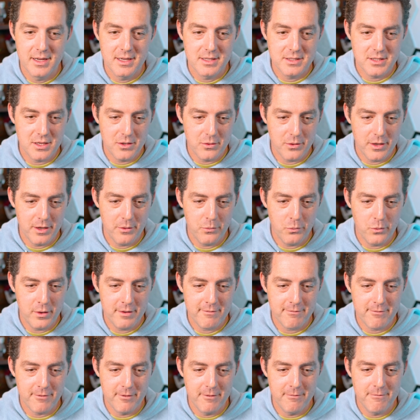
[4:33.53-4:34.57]
So it
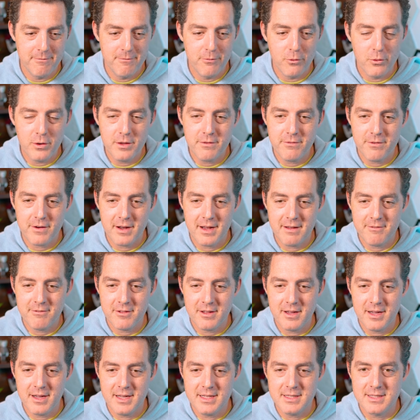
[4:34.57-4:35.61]
went from forty-five
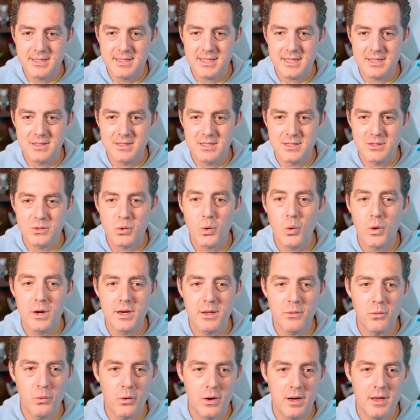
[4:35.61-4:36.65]
lines down to
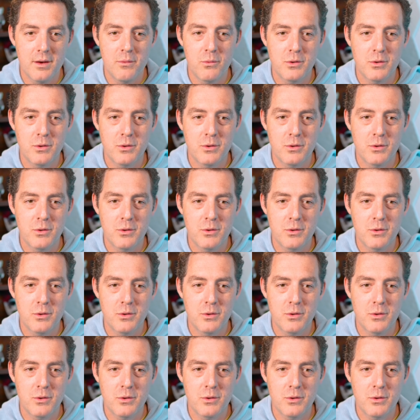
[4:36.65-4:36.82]
twenty-one,